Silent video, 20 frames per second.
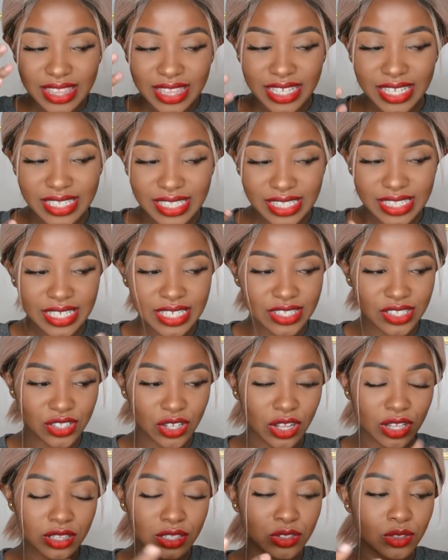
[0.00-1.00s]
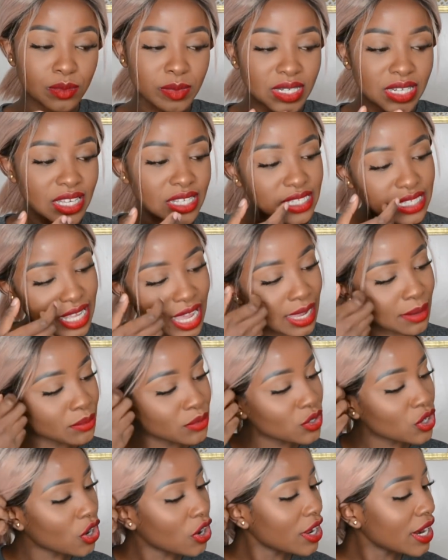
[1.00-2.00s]
This is not luminous.
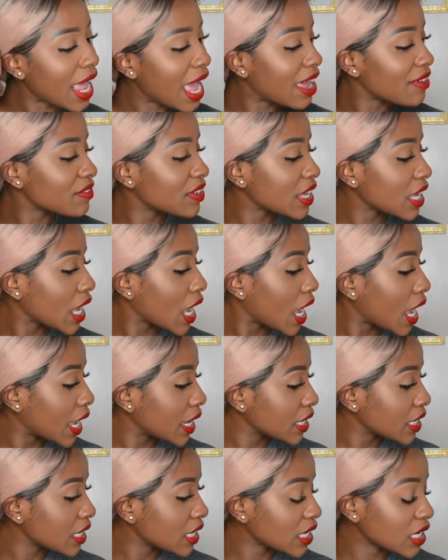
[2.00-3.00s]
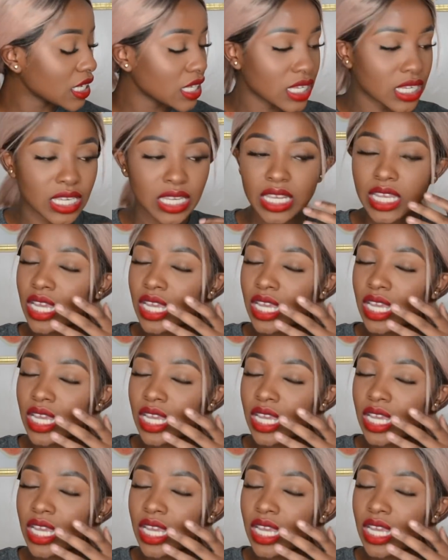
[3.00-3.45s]
I'm not having any